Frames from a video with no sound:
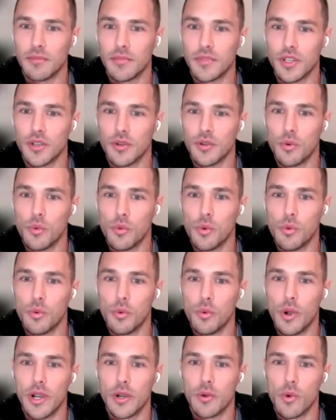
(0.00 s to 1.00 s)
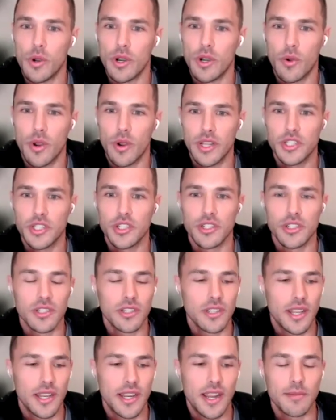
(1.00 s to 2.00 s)
so one
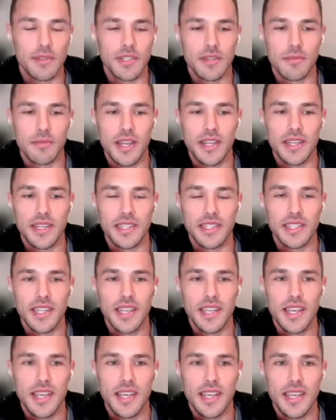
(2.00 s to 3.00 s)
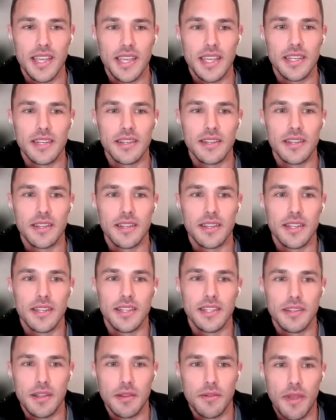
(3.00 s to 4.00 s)
question that comes to mind is, in
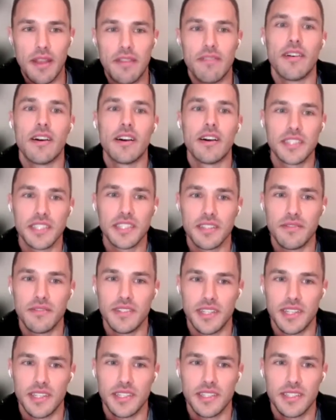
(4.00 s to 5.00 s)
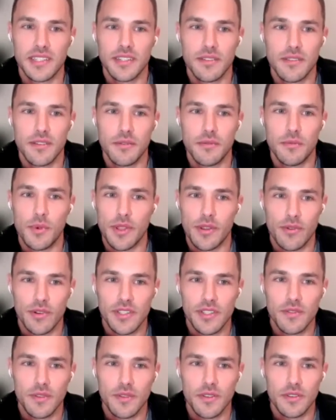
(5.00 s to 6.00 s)
advancing physics, whether
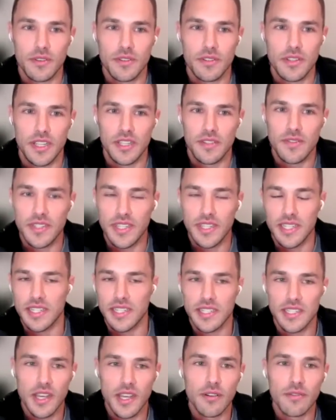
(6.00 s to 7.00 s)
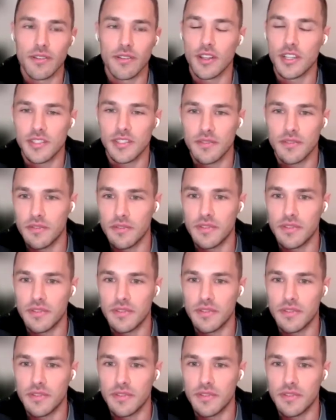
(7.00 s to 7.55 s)
it's physics itself, philosophy